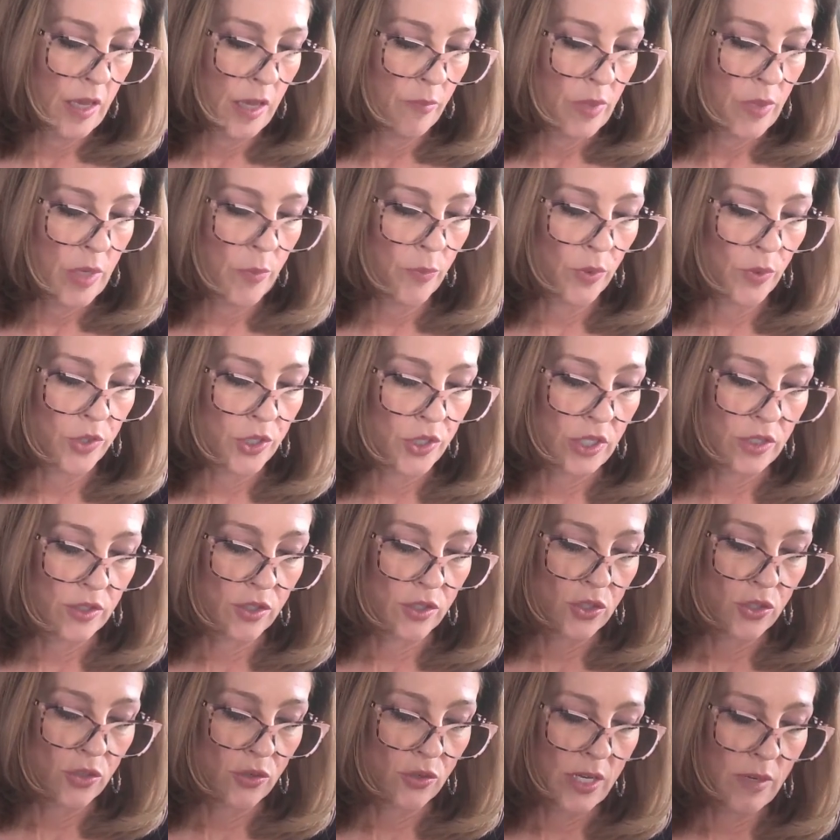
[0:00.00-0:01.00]
People shall
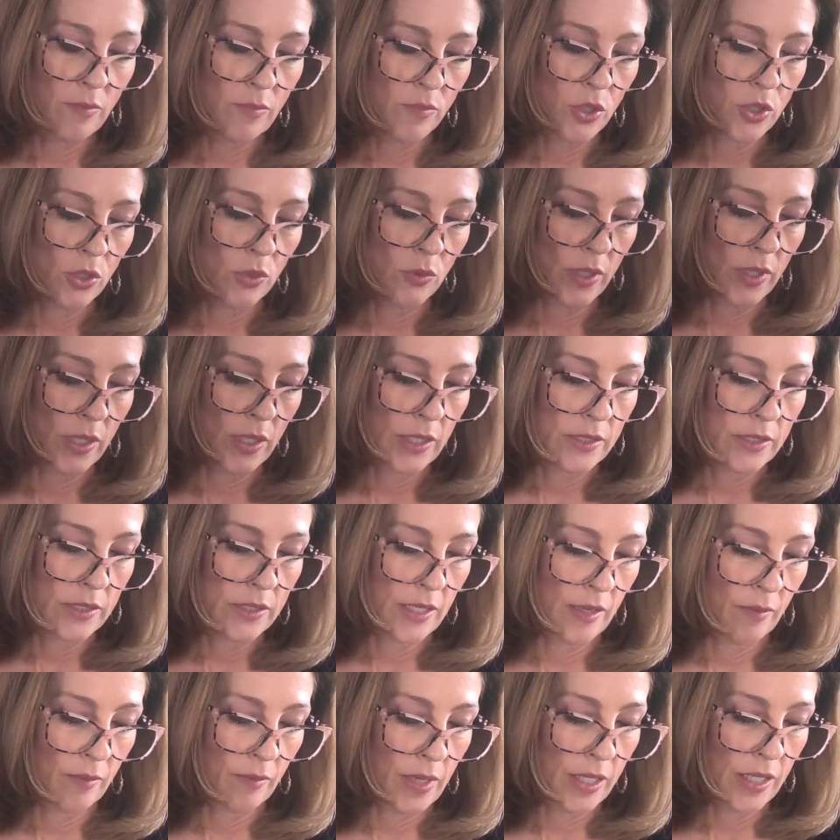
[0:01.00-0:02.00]
stream to it,
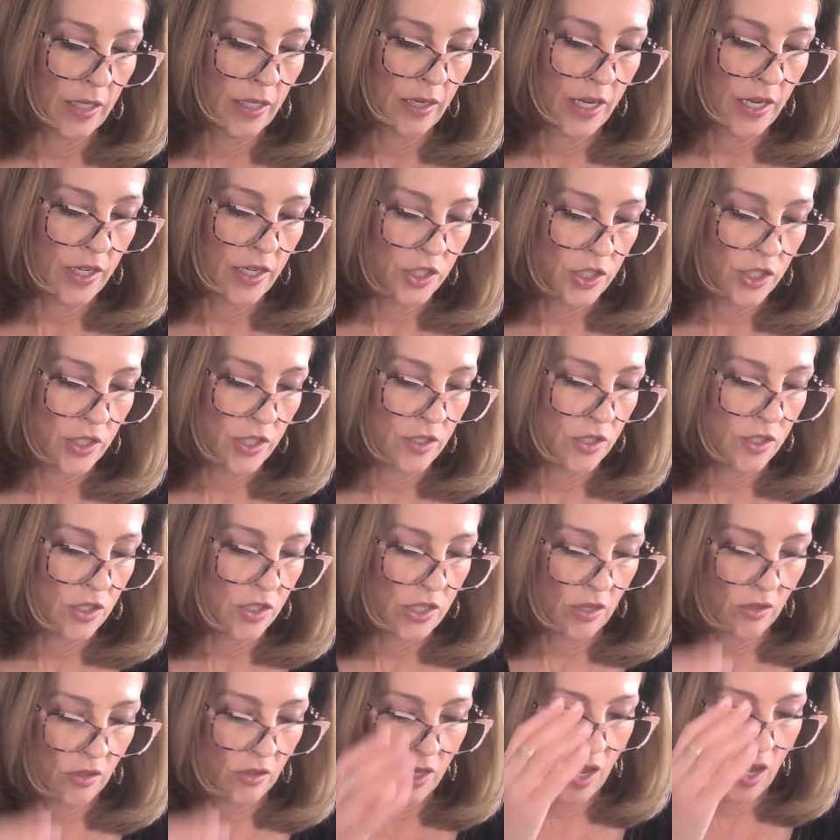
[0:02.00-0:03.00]
and many nations
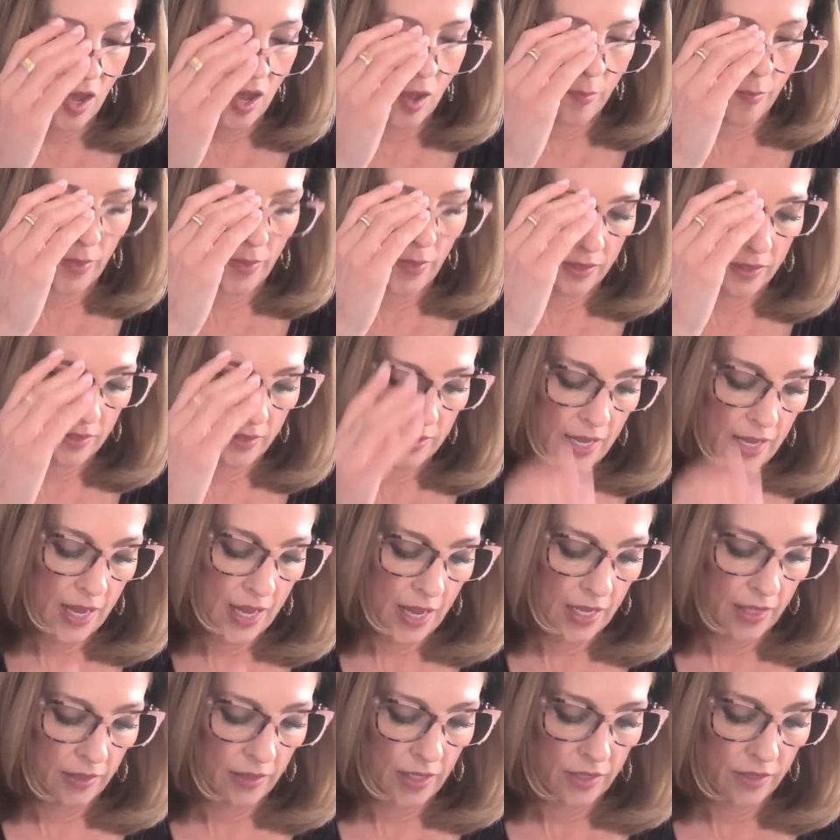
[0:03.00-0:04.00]
shall come and
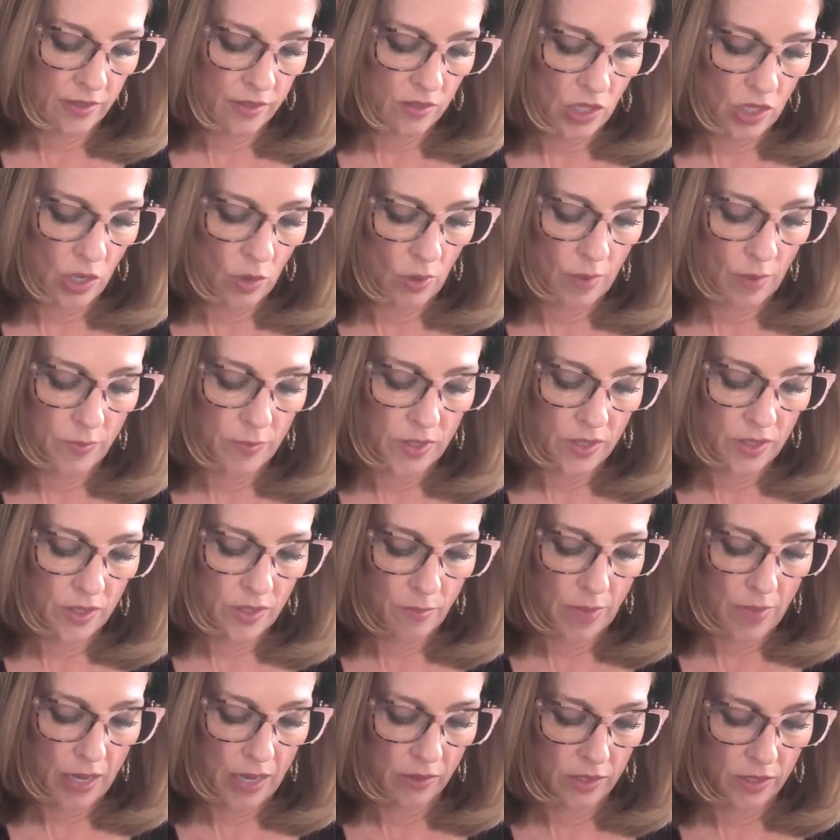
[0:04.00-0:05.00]
say, "Let us go up to the
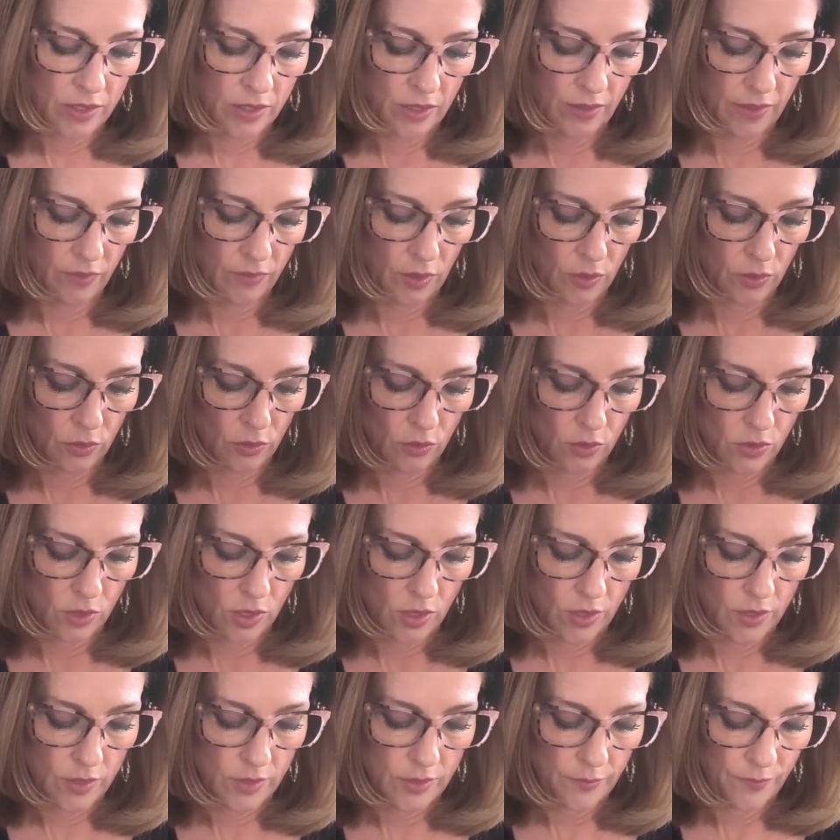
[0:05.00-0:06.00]
mountain of the
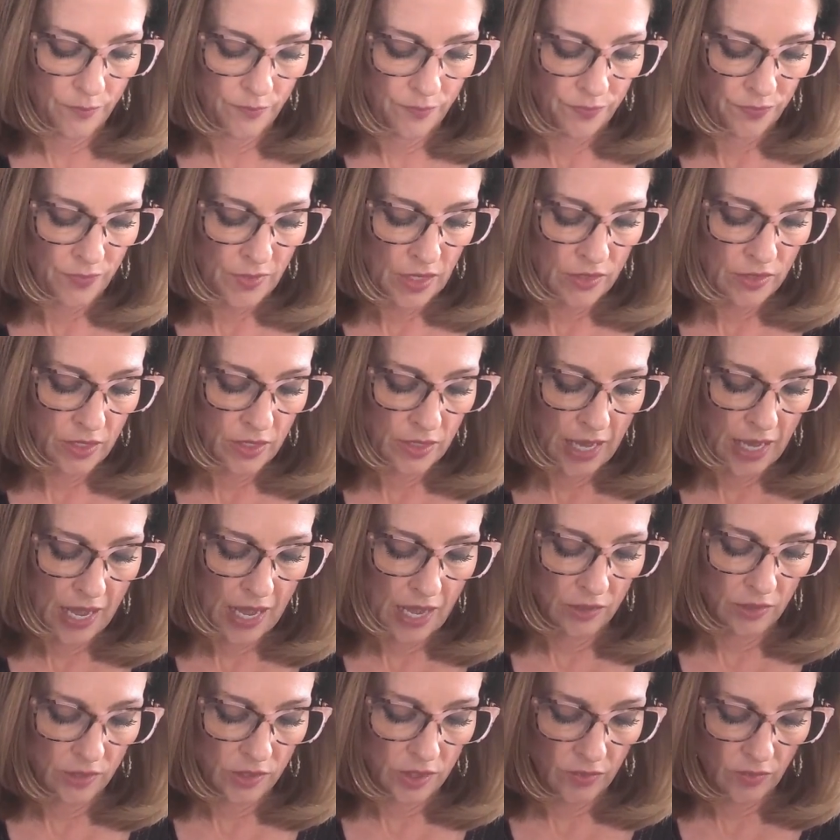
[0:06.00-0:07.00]
Lord, to the
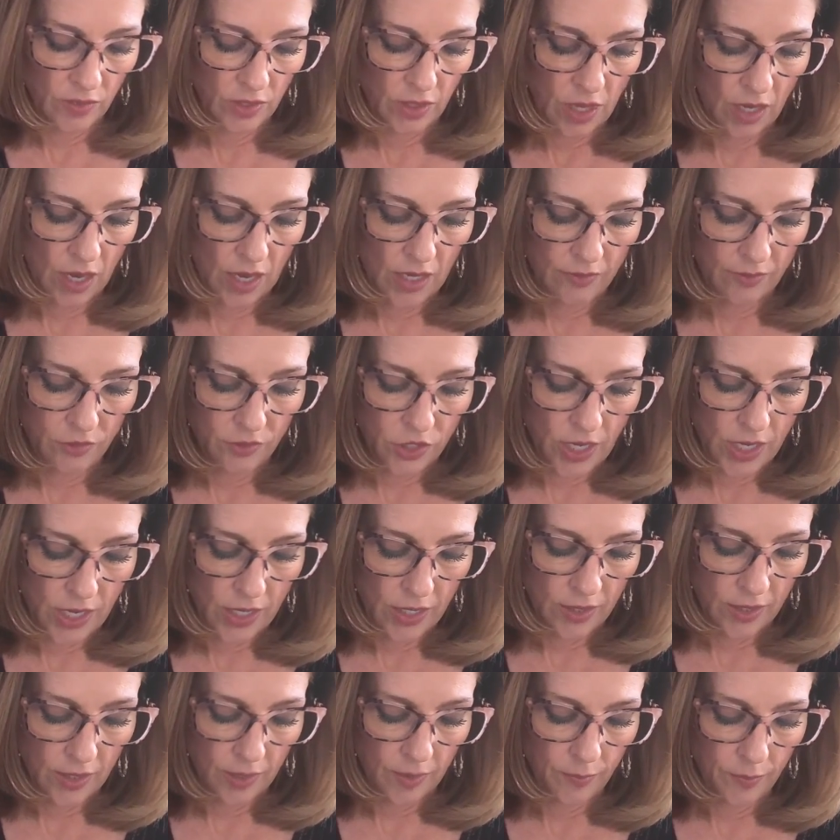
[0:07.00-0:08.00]
house of the God of
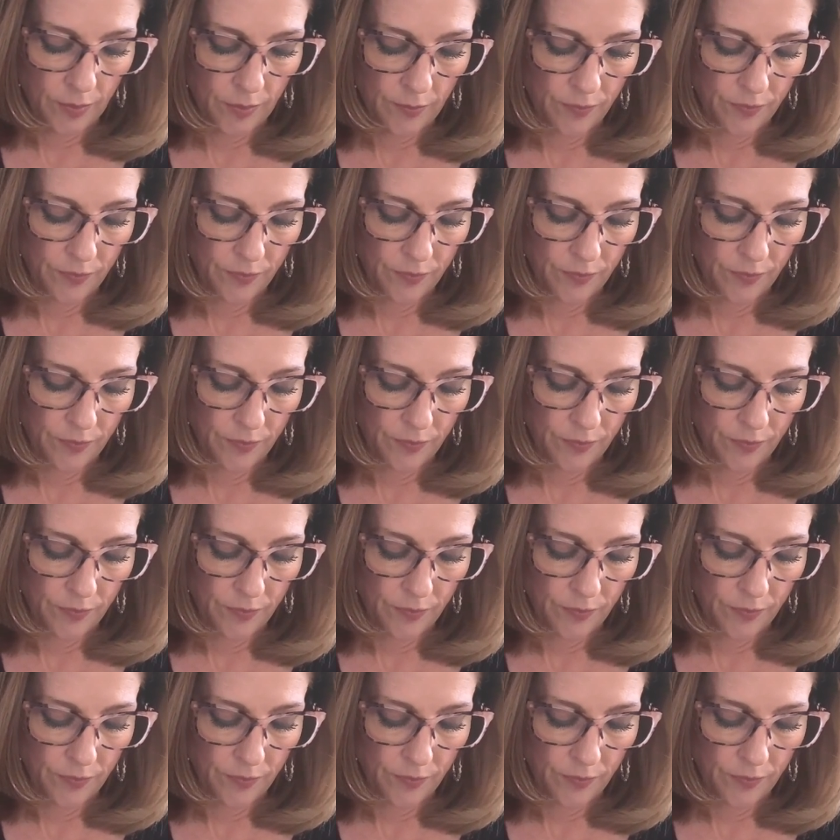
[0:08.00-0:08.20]
Jacob,